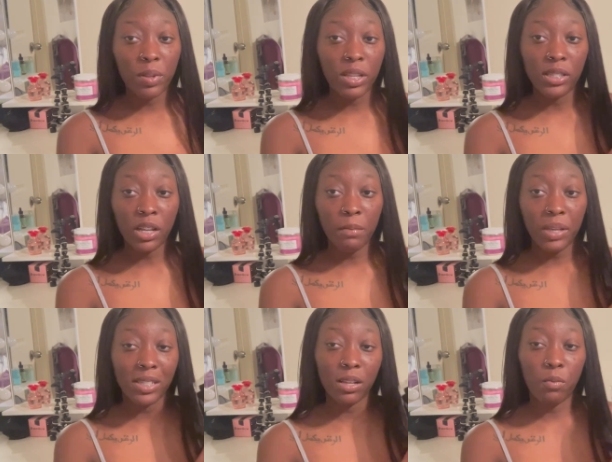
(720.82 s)
this up
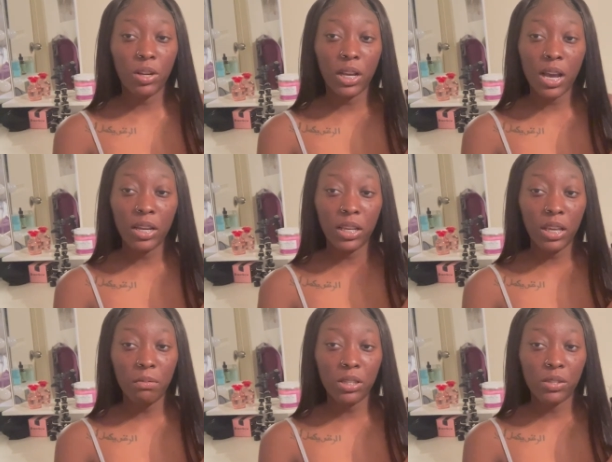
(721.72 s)
because I want to kind of
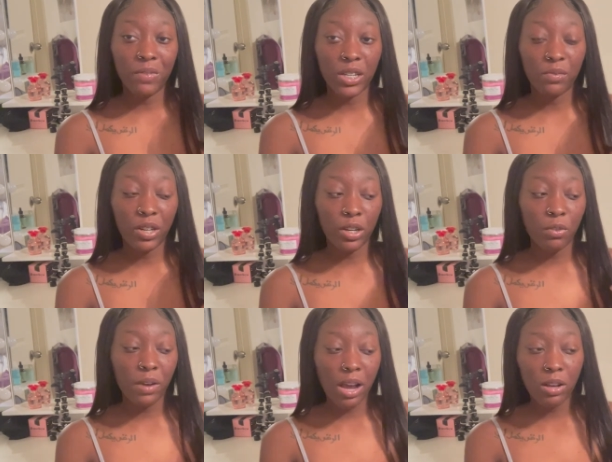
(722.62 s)
keep this fresh for the
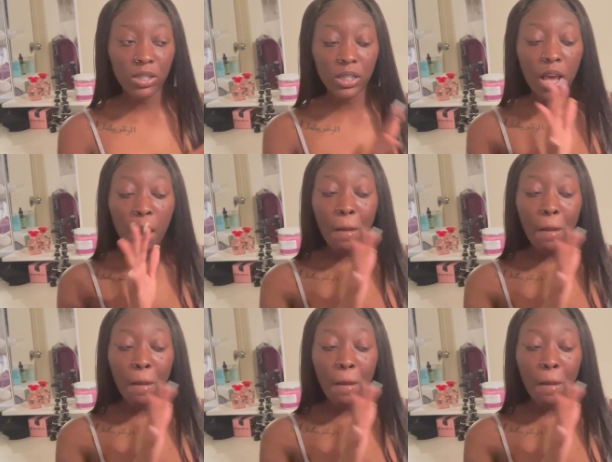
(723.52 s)
new house.